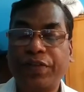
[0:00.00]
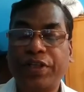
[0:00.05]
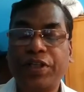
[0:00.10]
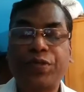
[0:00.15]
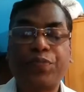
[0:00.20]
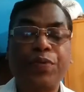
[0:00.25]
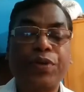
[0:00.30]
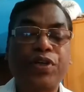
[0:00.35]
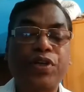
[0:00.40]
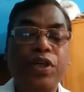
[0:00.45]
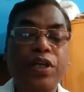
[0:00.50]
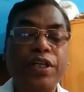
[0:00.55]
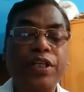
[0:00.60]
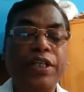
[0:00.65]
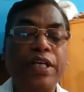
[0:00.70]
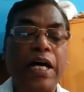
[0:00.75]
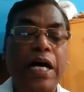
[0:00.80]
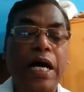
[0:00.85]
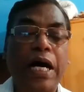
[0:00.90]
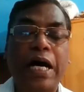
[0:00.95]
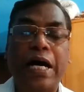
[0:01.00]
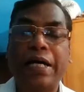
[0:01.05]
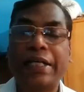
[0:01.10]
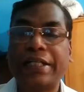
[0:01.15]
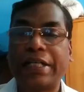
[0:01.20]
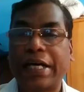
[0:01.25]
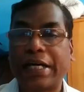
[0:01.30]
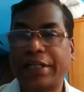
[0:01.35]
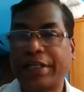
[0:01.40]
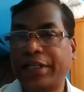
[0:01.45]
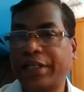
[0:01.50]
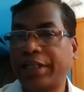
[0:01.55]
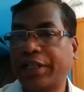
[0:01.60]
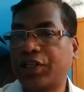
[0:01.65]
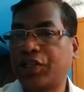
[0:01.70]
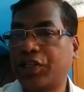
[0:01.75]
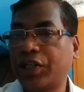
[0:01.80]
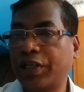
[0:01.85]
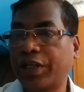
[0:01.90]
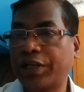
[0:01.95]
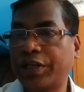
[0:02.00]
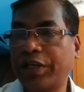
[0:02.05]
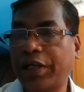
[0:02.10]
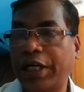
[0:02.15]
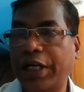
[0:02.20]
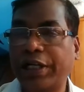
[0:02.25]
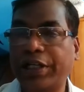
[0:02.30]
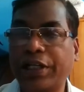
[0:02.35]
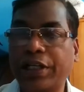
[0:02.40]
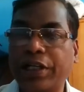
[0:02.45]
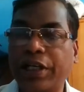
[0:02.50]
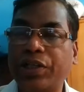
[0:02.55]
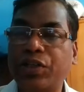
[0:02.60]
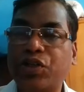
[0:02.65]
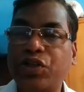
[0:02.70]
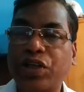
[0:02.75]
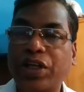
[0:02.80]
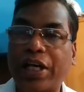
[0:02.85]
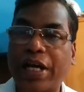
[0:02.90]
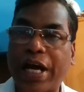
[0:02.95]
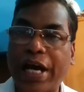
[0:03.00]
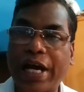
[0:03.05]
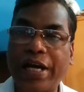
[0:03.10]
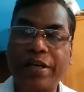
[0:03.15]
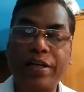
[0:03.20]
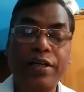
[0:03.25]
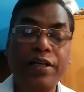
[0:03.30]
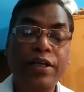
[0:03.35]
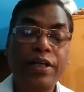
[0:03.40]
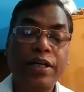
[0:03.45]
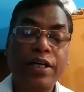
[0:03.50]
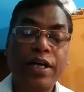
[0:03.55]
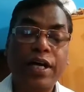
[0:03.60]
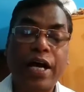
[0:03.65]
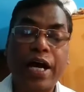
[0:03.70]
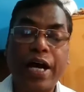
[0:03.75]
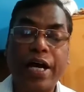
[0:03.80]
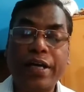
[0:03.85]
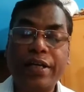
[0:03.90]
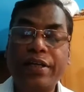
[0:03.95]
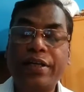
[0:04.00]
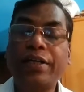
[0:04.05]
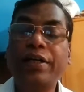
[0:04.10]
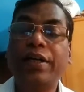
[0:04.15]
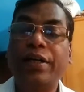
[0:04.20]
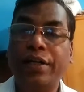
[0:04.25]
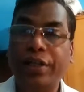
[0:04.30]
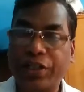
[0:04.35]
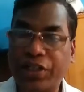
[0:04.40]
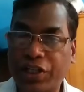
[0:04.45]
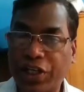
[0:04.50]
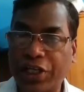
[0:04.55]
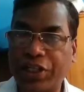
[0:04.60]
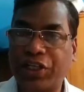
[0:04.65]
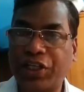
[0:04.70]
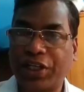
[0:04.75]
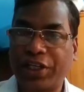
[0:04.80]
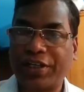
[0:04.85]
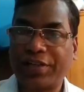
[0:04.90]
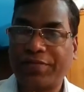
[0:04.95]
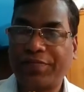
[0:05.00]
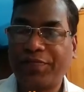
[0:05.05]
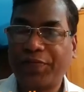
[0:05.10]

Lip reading: especially the art, architecture, agriculture, and literature.